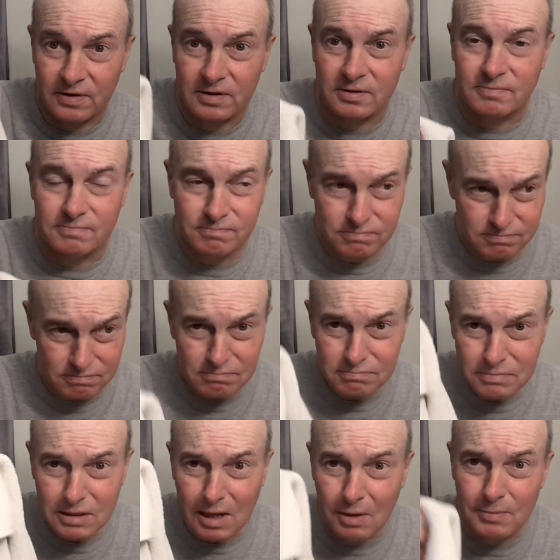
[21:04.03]
friend,
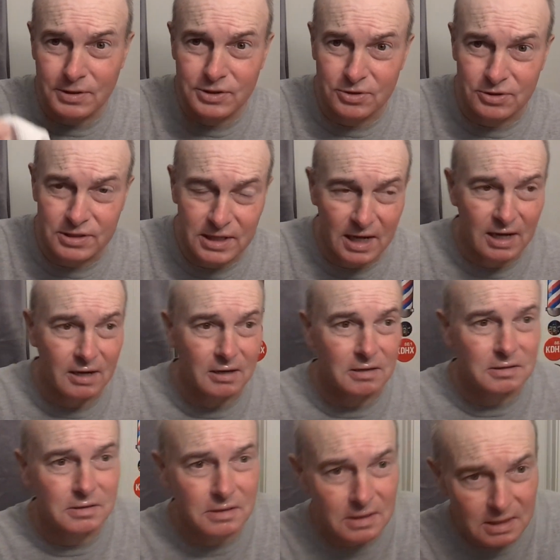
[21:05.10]
Mr.
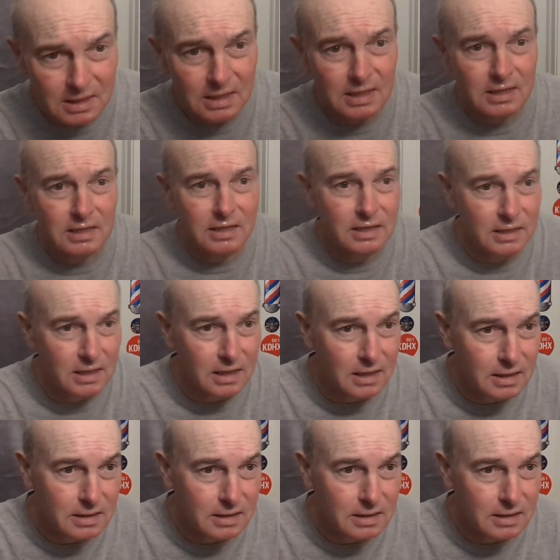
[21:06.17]
Towel. Yeah.